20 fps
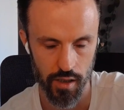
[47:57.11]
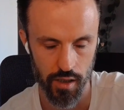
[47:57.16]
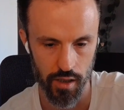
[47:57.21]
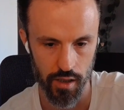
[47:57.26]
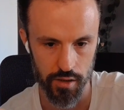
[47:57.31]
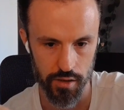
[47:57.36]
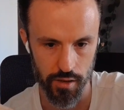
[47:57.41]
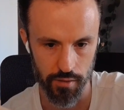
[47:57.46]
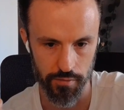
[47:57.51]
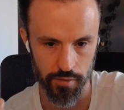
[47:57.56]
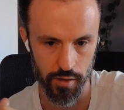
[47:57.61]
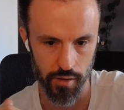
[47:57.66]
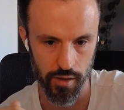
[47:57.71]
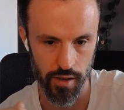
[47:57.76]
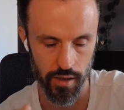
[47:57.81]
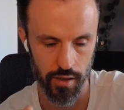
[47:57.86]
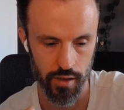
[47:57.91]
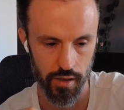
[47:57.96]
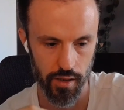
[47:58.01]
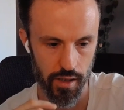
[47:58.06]
And so I feel
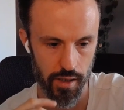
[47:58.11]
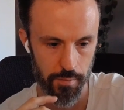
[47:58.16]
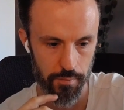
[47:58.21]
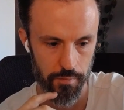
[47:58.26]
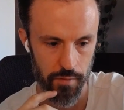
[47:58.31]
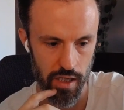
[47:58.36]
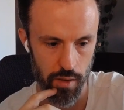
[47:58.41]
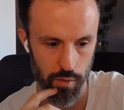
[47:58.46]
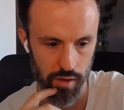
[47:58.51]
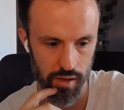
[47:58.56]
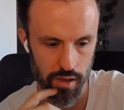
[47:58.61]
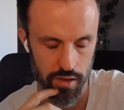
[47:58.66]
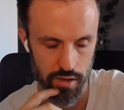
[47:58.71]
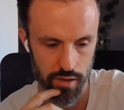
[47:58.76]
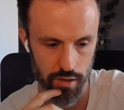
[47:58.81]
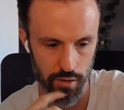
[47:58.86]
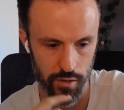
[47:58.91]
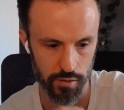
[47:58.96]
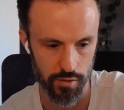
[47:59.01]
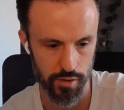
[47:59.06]
like anyone
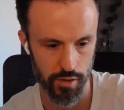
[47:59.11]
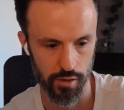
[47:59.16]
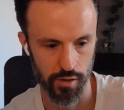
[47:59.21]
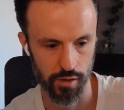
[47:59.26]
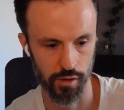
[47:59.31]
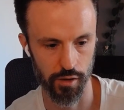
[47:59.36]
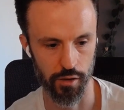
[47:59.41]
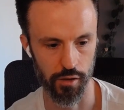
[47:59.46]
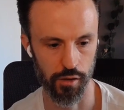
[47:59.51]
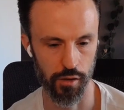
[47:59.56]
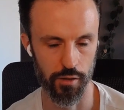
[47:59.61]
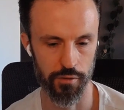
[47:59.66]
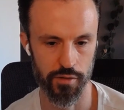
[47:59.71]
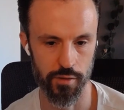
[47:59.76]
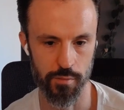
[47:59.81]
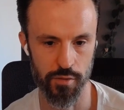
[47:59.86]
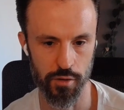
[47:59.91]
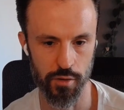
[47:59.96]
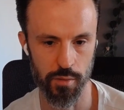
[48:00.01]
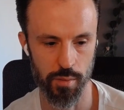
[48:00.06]
listening could certainly learn a lot from
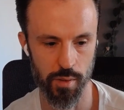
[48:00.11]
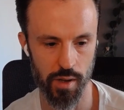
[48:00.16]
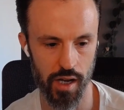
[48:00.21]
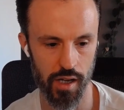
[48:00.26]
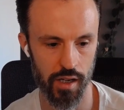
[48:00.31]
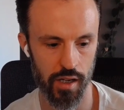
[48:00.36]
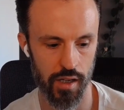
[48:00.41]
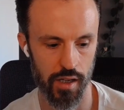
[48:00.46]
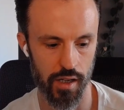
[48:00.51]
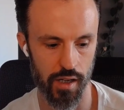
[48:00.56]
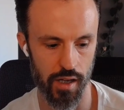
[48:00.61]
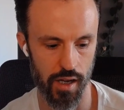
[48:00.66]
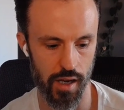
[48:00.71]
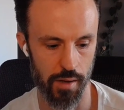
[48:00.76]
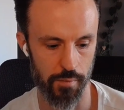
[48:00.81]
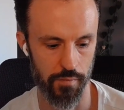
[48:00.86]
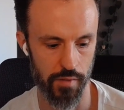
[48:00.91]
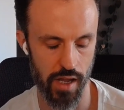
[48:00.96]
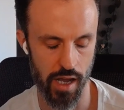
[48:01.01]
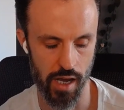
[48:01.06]
you about
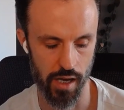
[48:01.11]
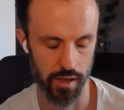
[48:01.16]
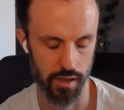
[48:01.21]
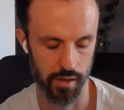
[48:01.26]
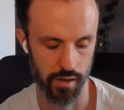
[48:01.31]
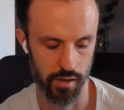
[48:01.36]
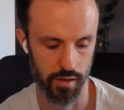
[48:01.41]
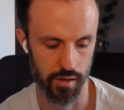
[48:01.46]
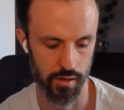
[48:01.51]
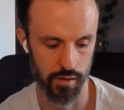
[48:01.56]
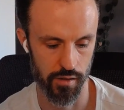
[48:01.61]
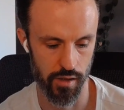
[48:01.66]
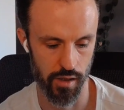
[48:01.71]
how to